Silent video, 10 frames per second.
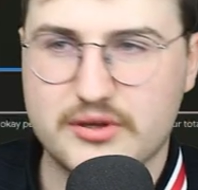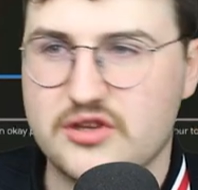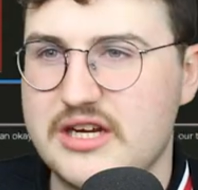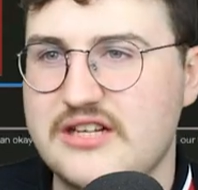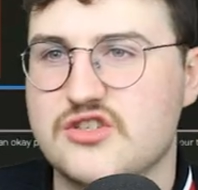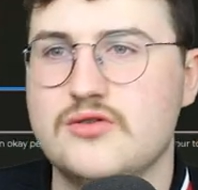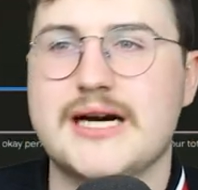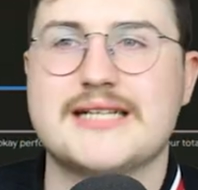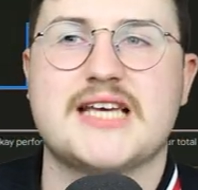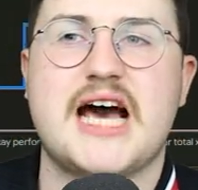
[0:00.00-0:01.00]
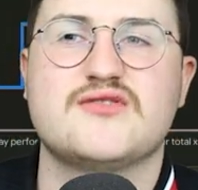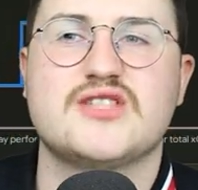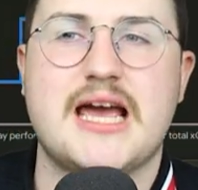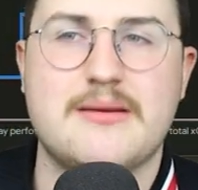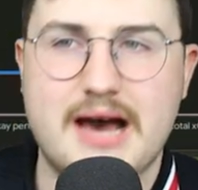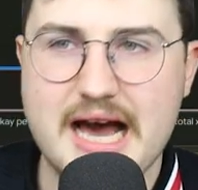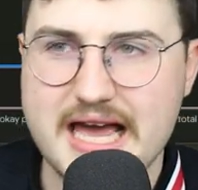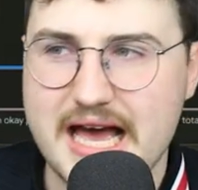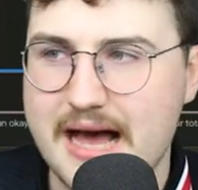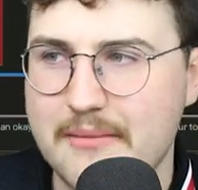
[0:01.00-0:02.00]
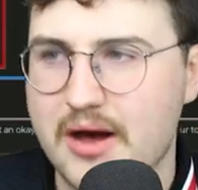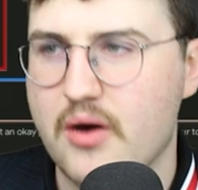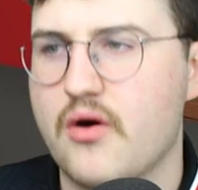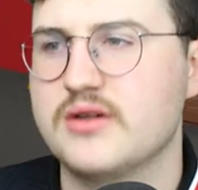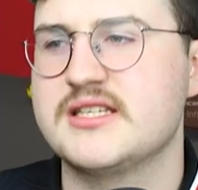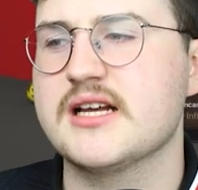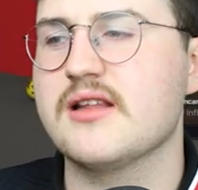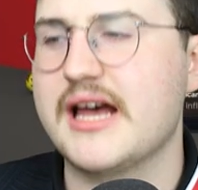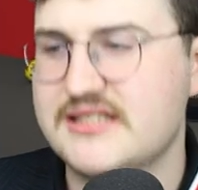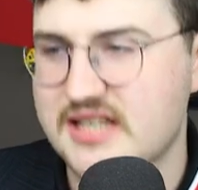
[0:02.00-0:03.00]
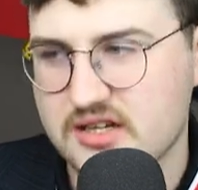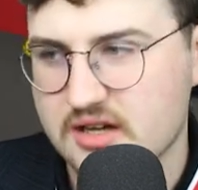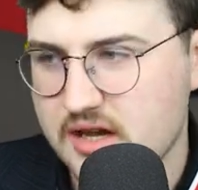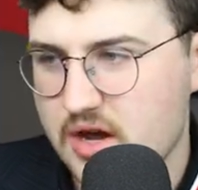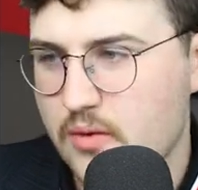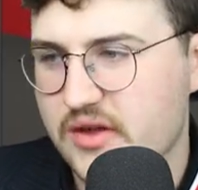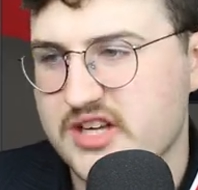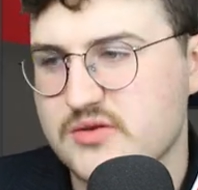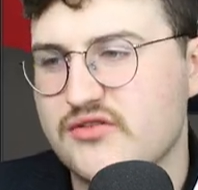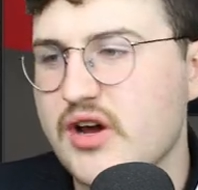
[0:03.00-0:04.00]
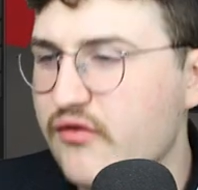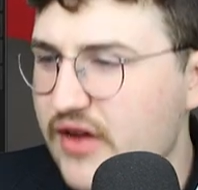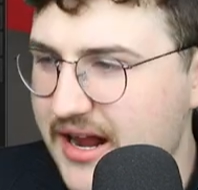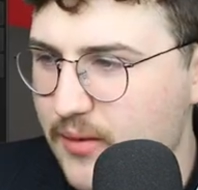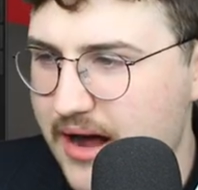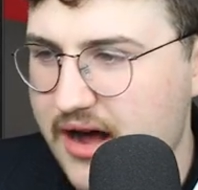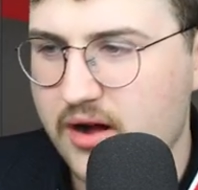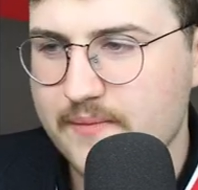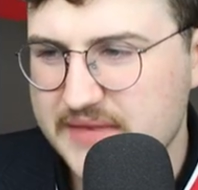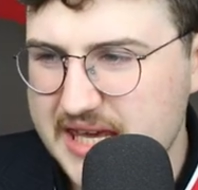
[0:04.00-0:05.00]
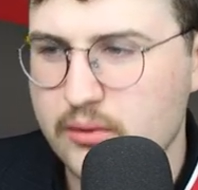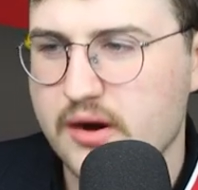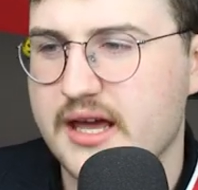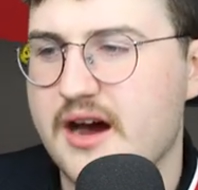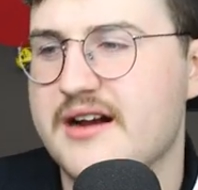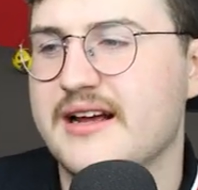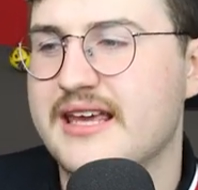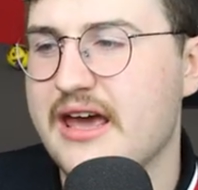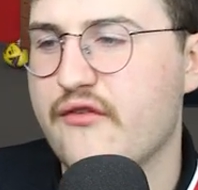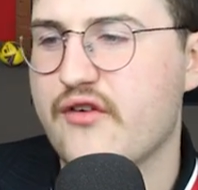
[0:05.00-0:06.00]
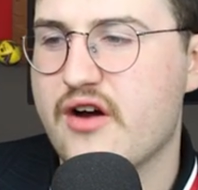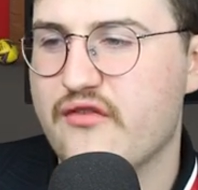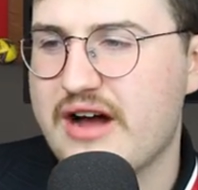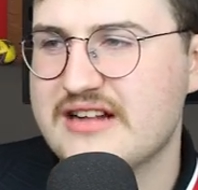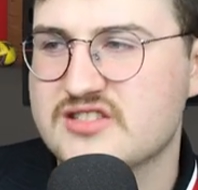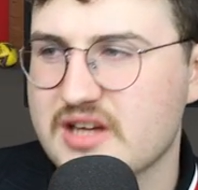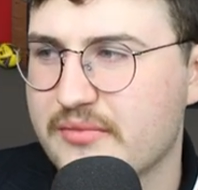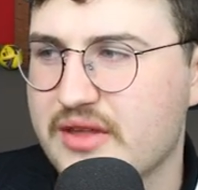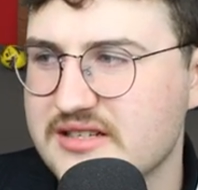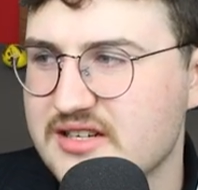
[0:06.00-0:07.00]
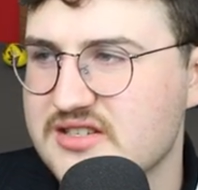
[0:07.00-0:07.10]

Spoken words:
3-2 at half time. I am delighted with this. We've done very well. Keep working hard and give our fans something to